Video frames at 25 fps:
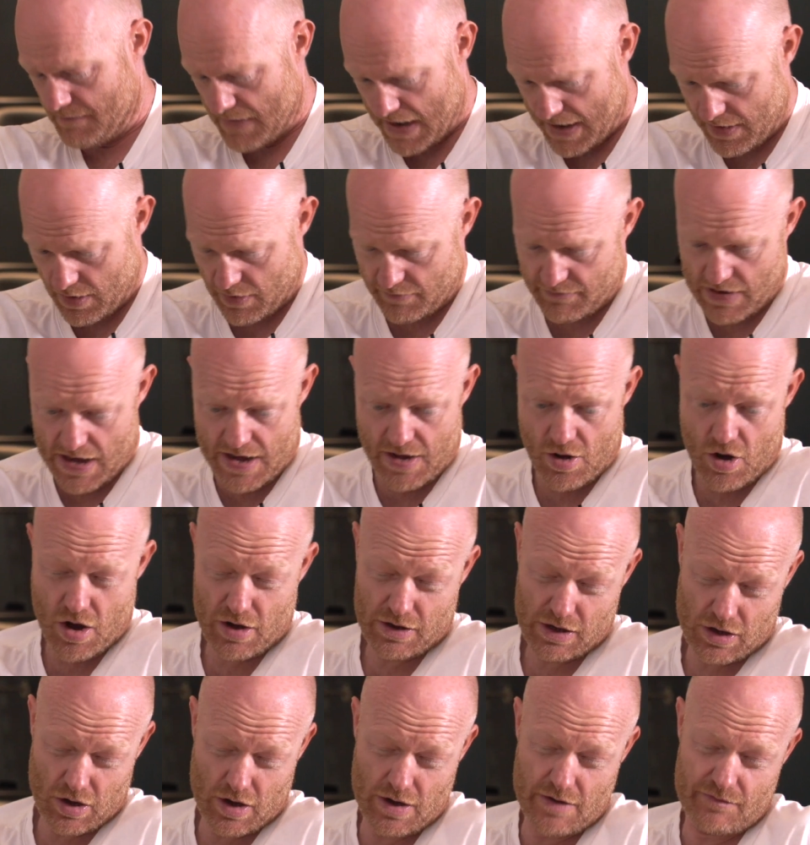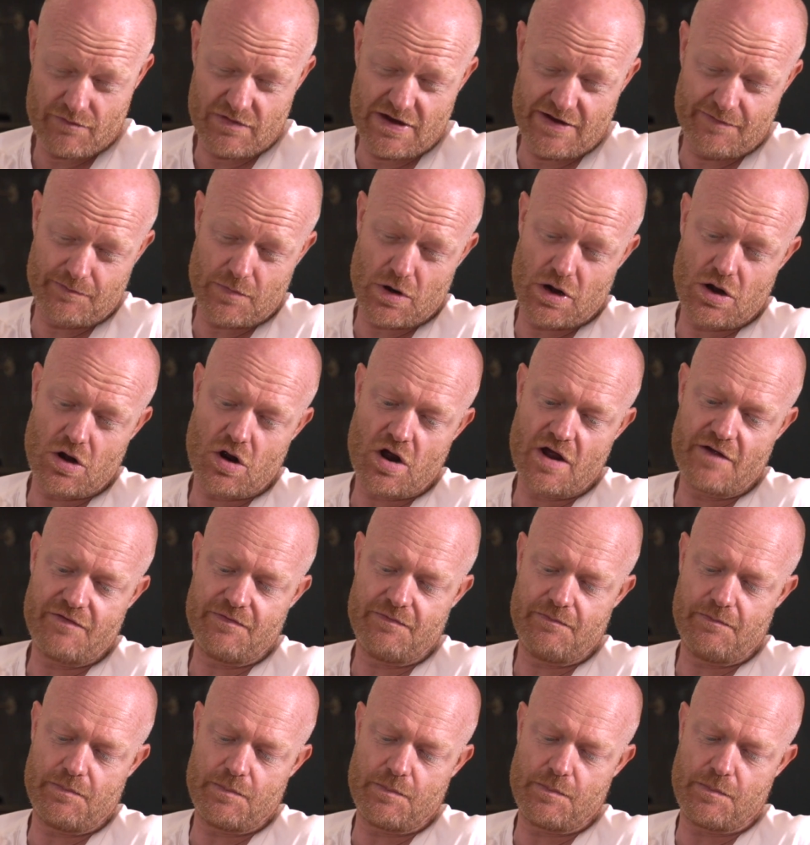and I kind of live my
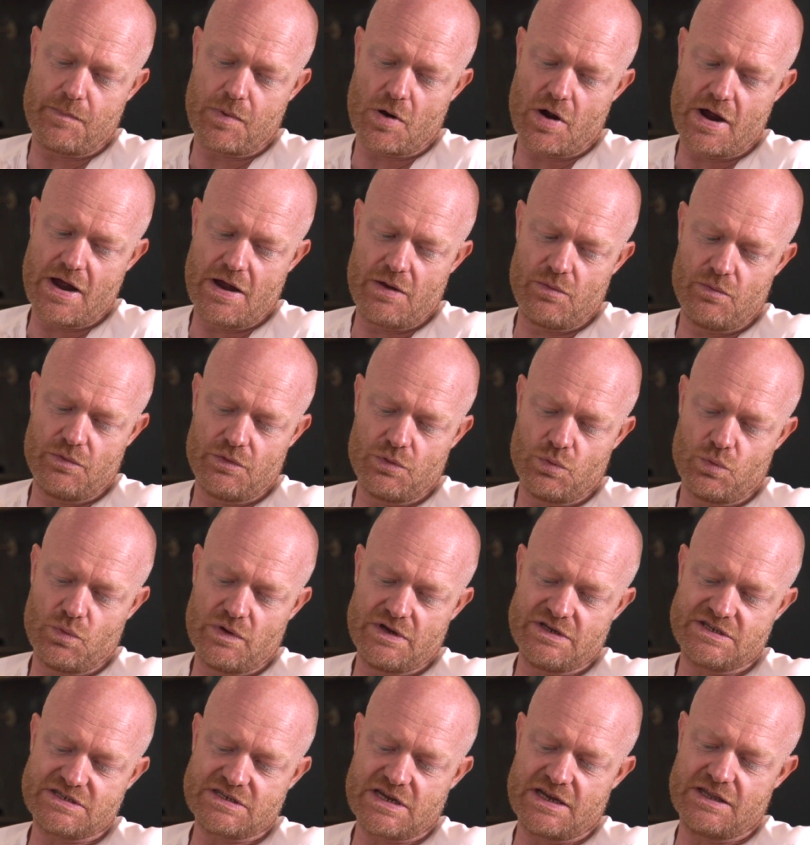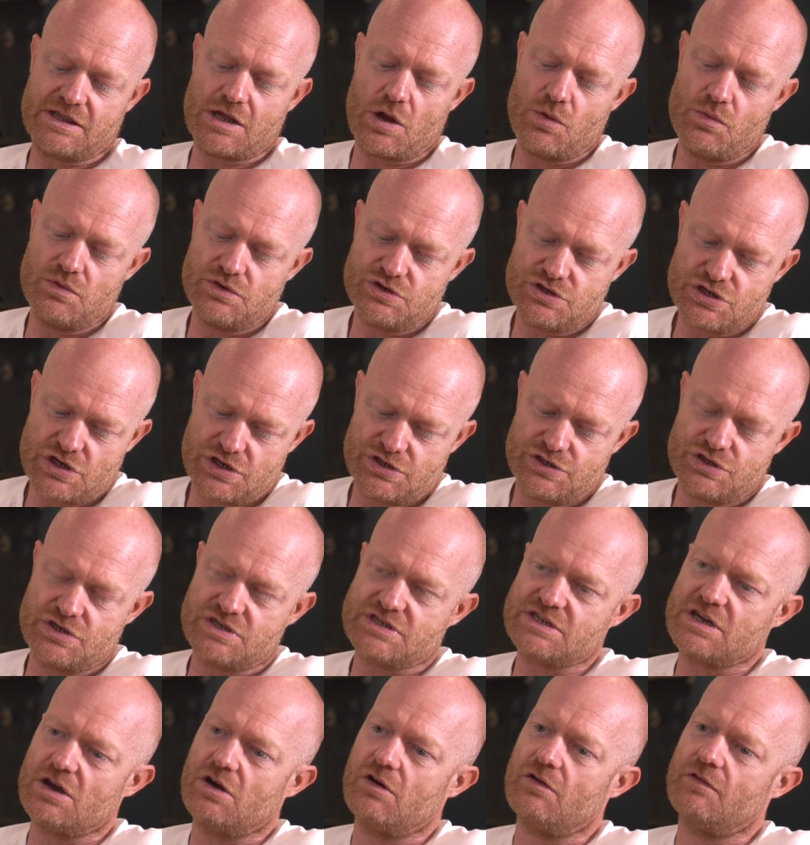life by it, would always say, don't judge
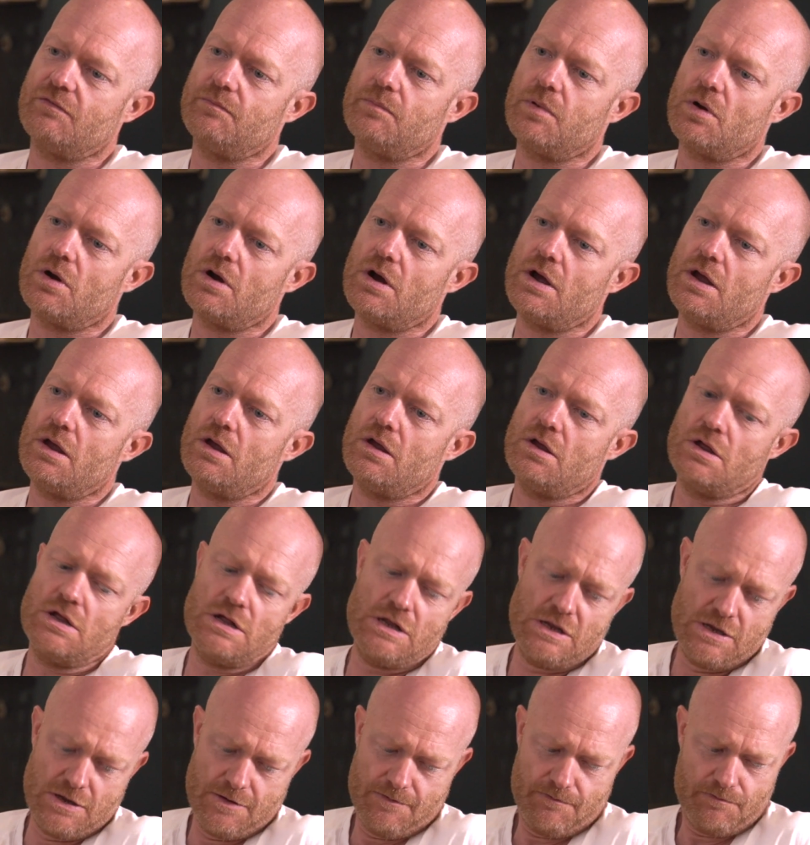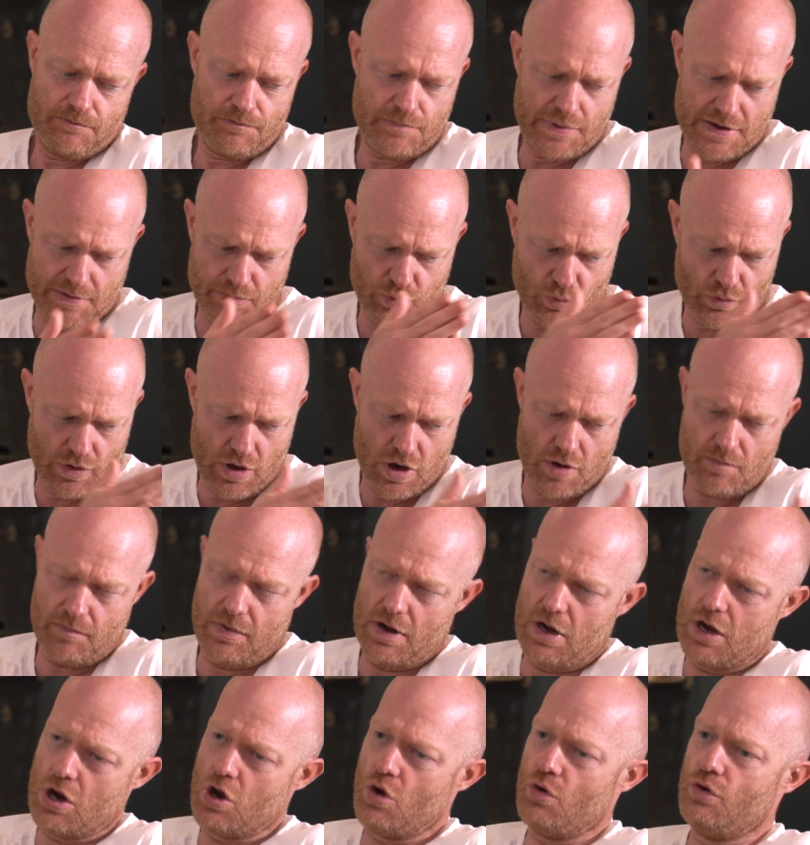yourself by people that are
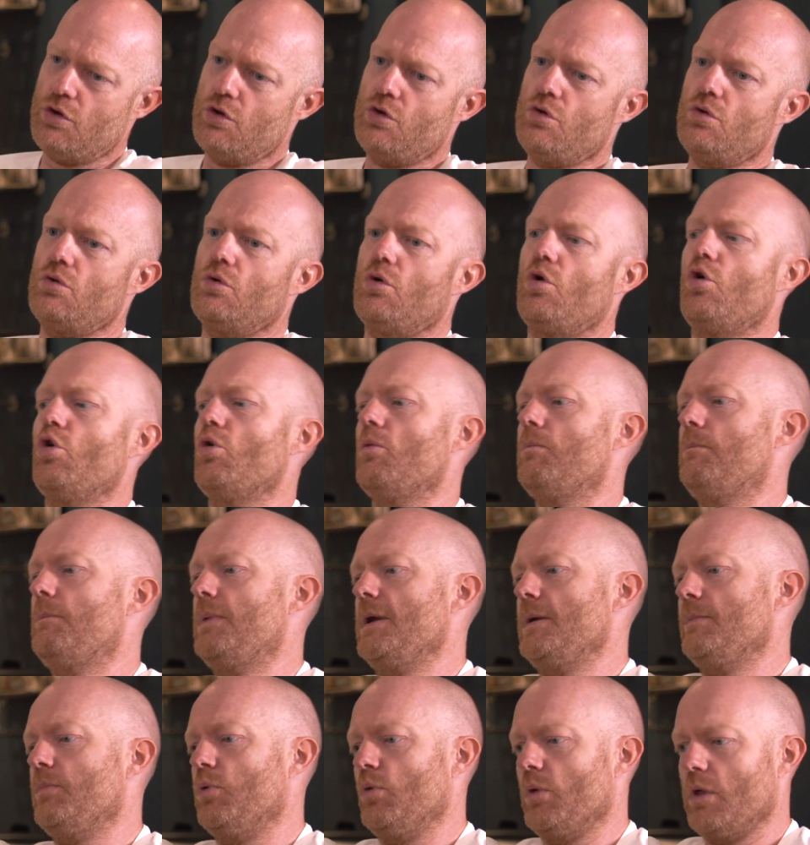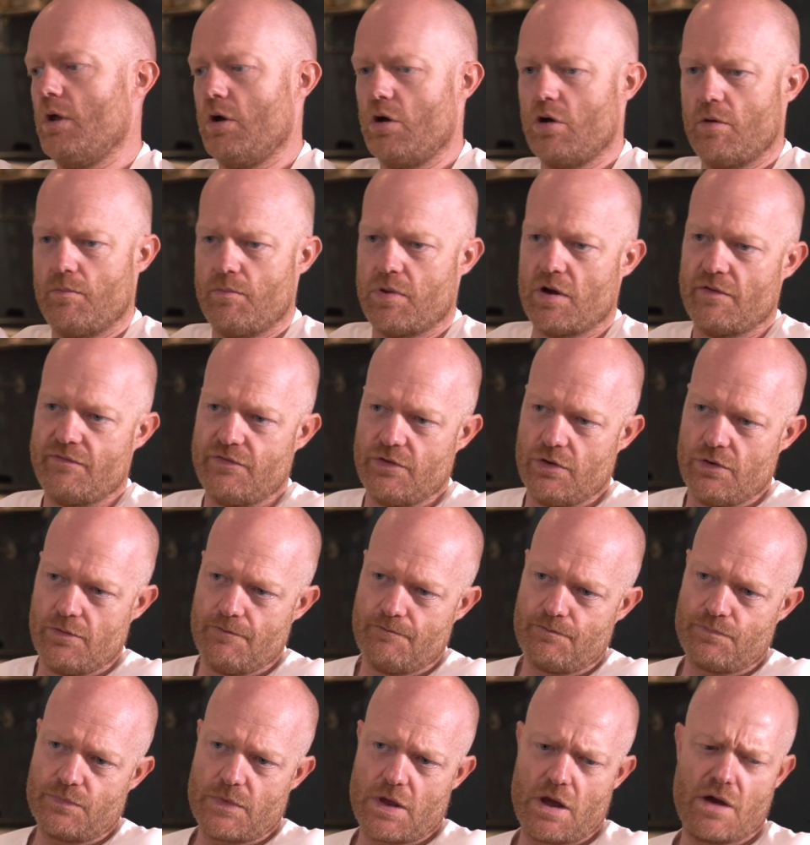below you or people that are above you.
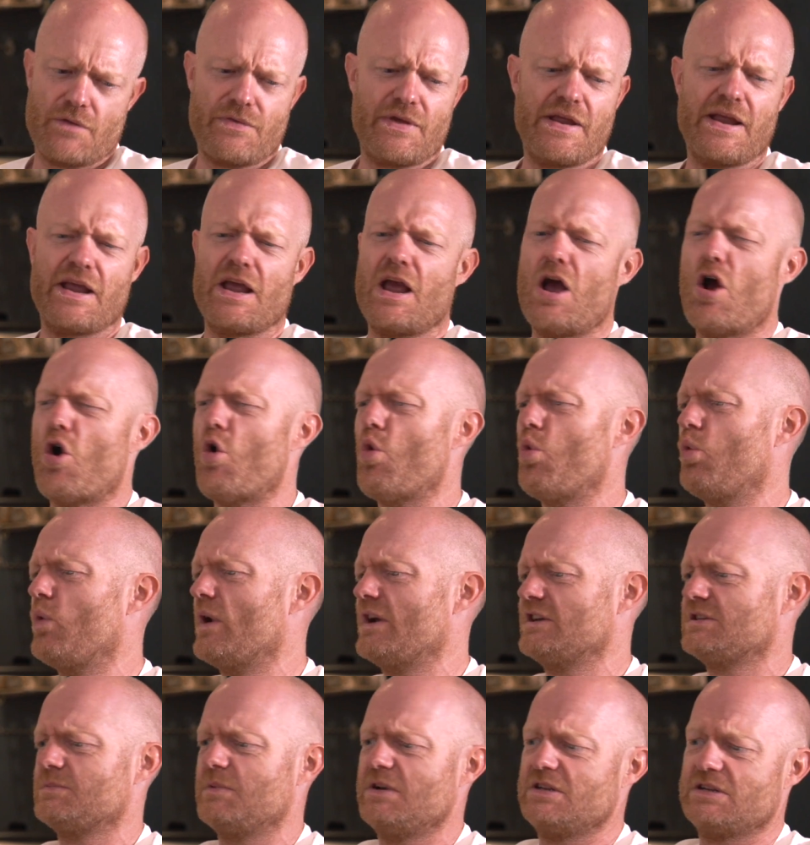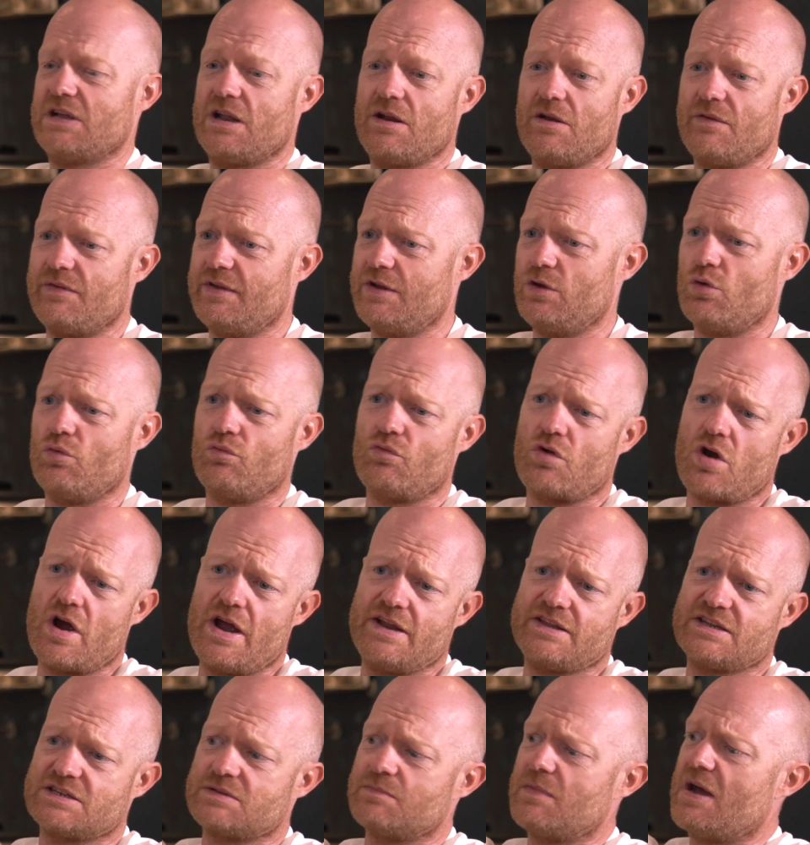I think yeah. all aspects, and I think you're
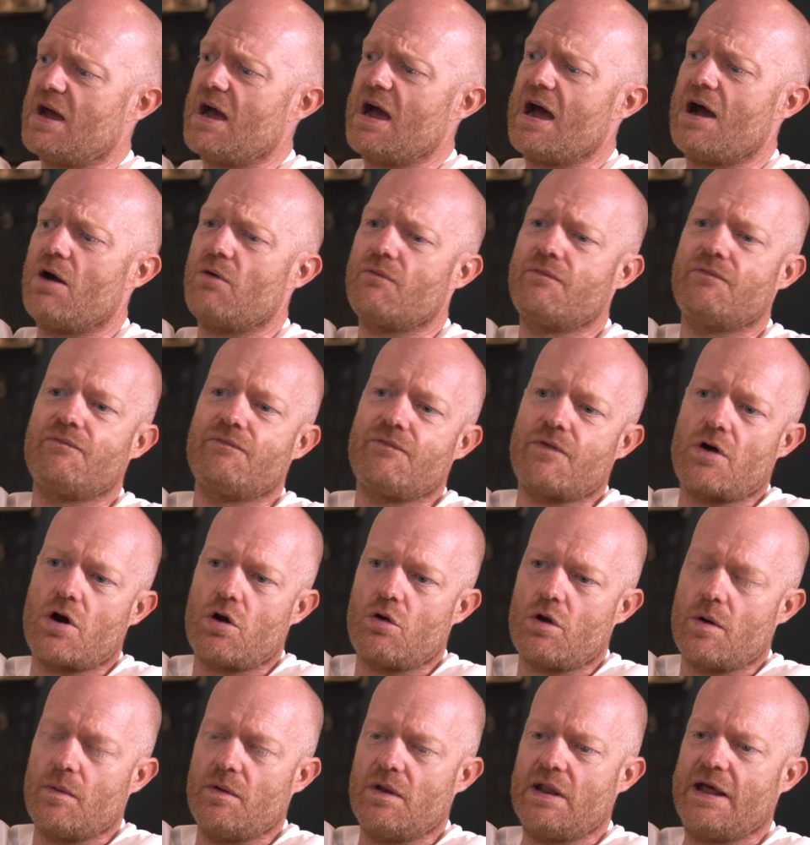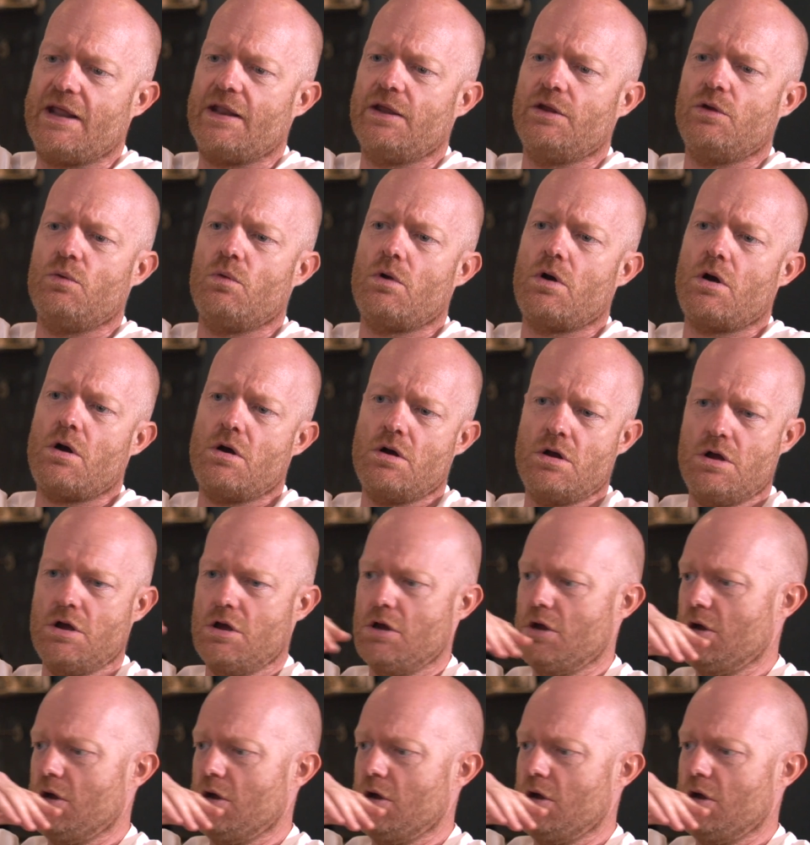right. It doesn't matter how far up the ladder you are.